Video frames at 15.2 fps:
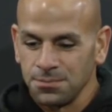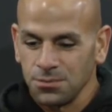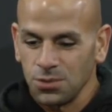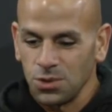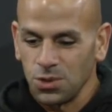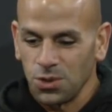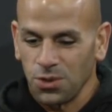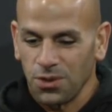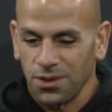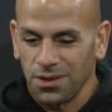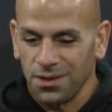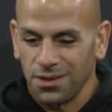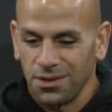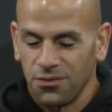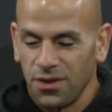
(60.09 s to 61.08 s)
you know, the,
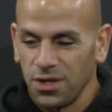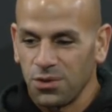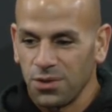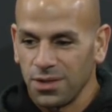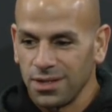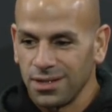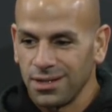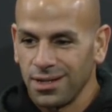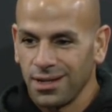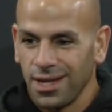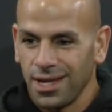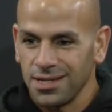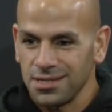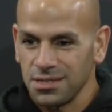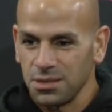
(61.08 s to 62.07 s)
the veteran
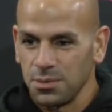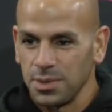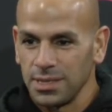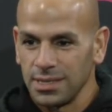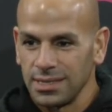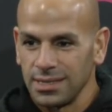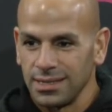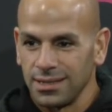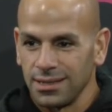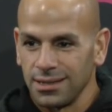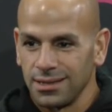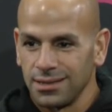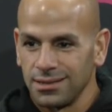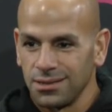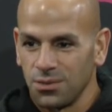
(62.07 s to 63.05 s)
has the ability to
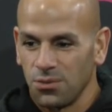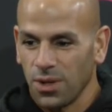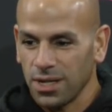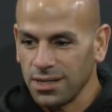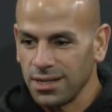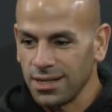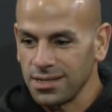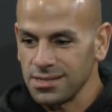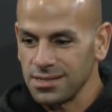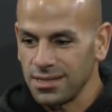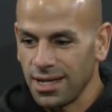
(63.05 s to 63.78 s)
recognize and